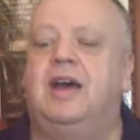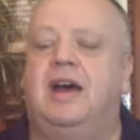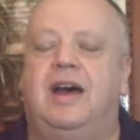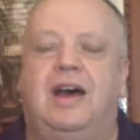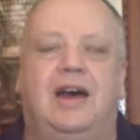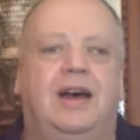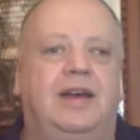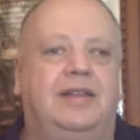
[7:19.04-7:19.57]

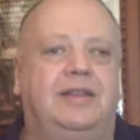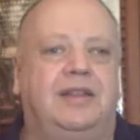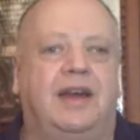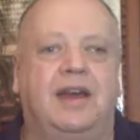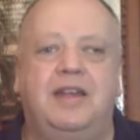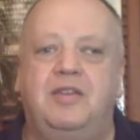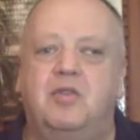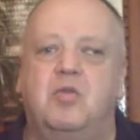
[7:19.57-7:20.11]
And
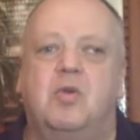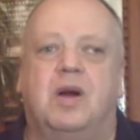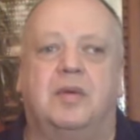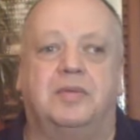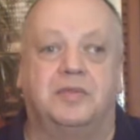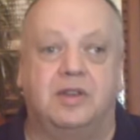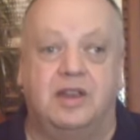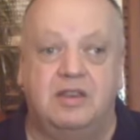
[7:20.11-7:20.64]
I know
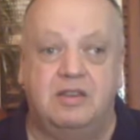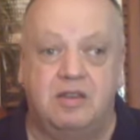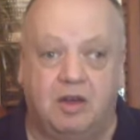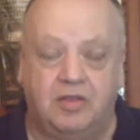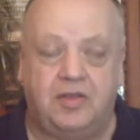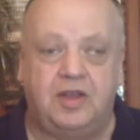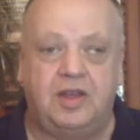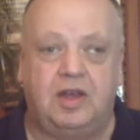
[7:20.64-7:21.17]
absolutely
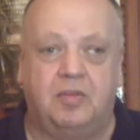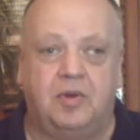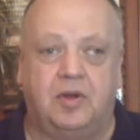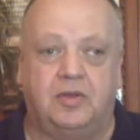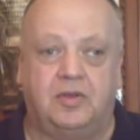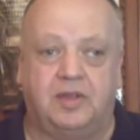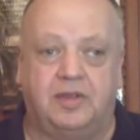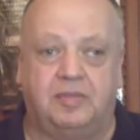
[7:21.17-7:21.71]
nothing
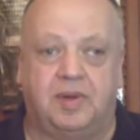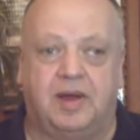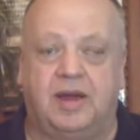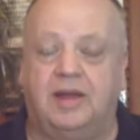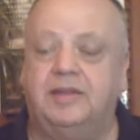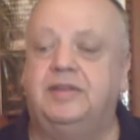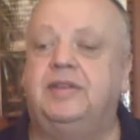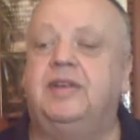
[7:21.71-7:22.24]
about this
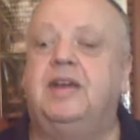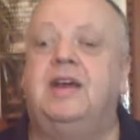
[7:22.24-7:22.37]
band.